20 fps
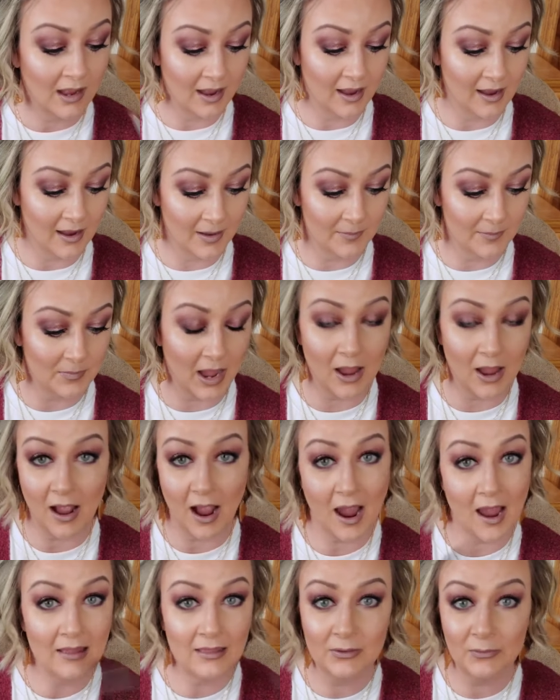um, I
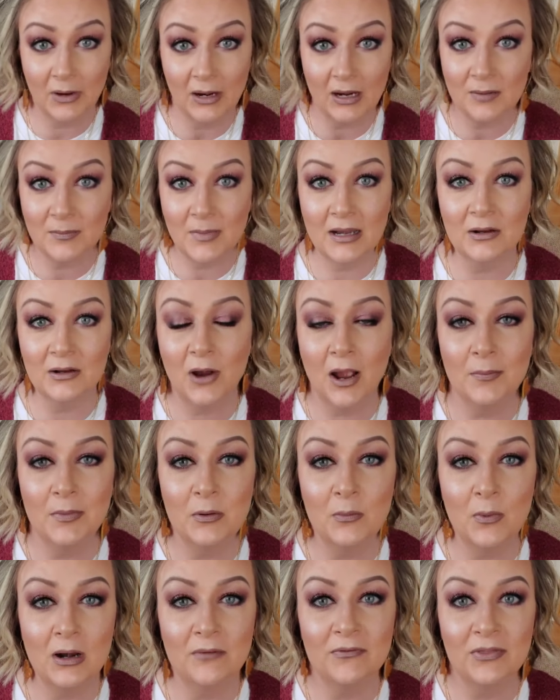highly recommend grabbing
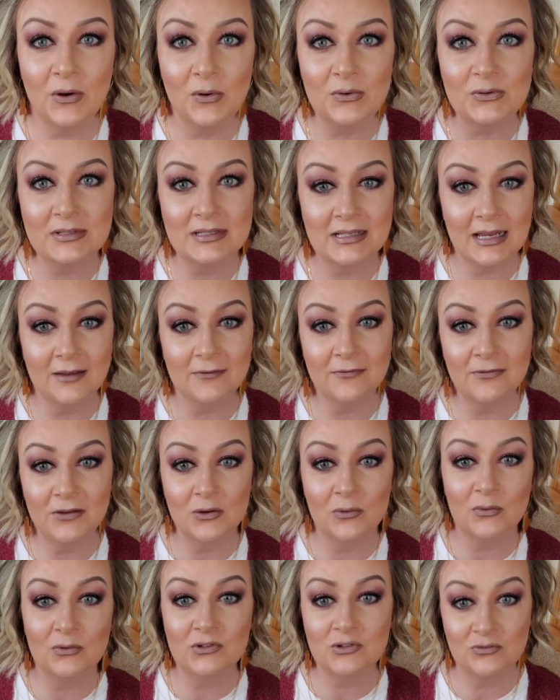one of those if
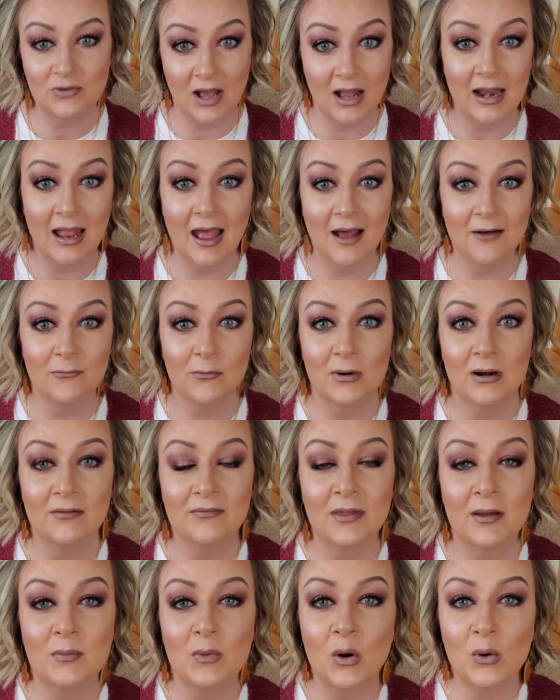you do not have one of
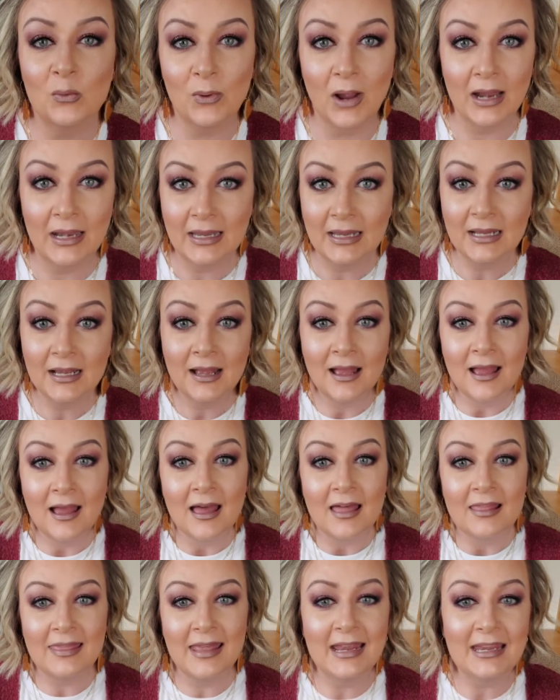them already.
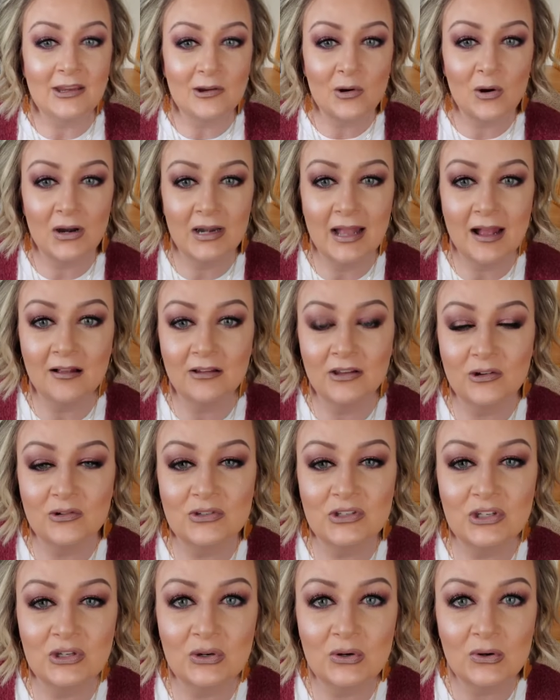Thank you, Cornell. You
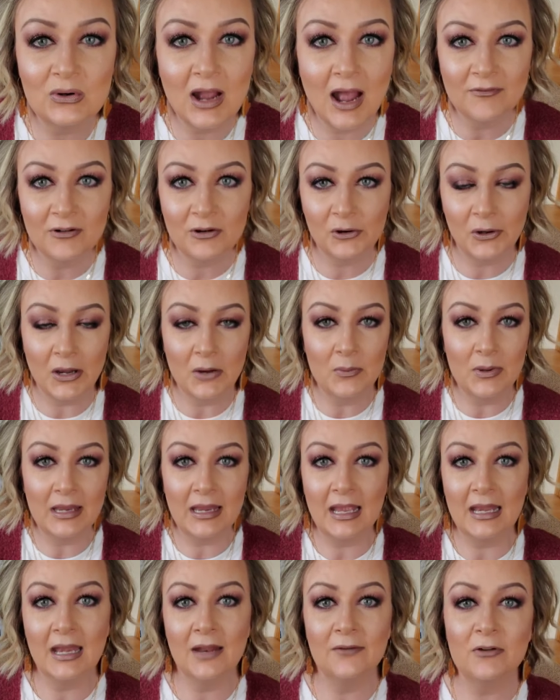too. Have a great
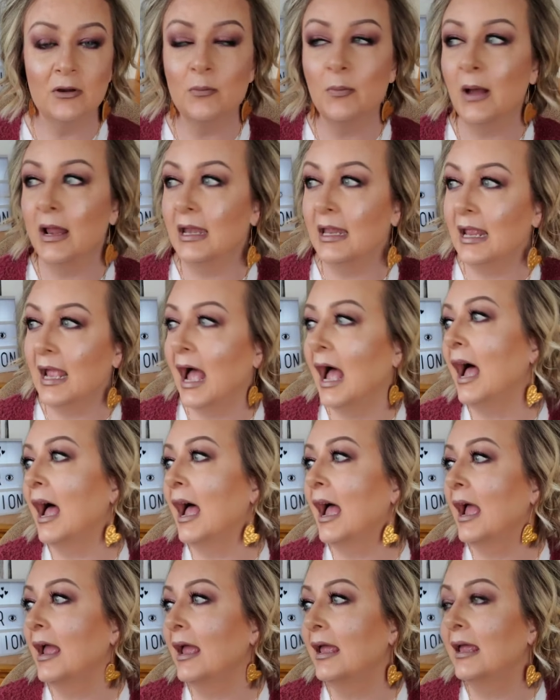weekend, everybody.
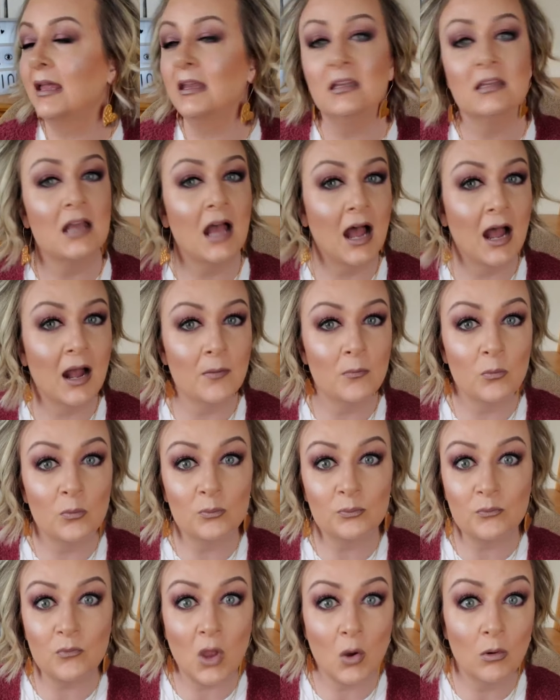I
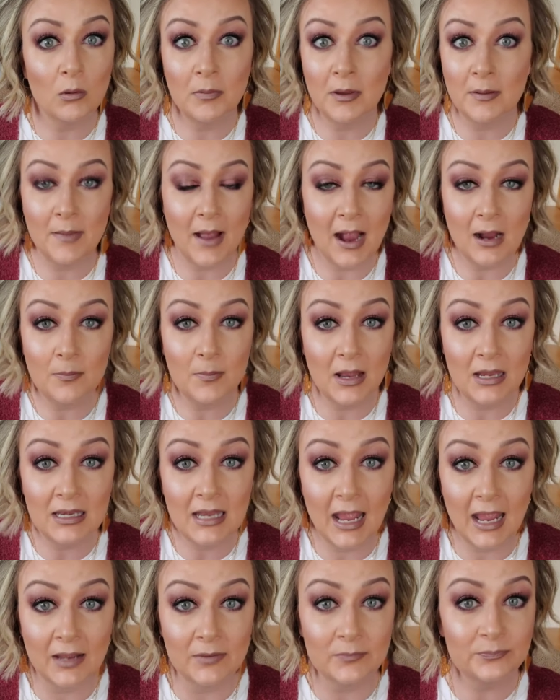um, will be back
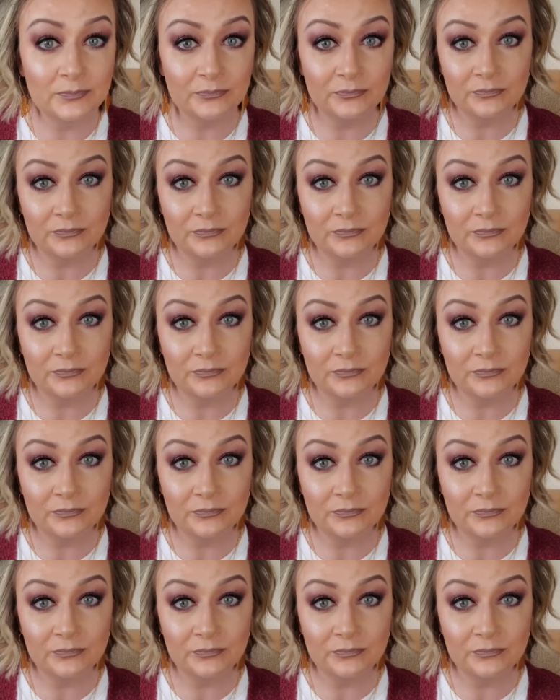Monday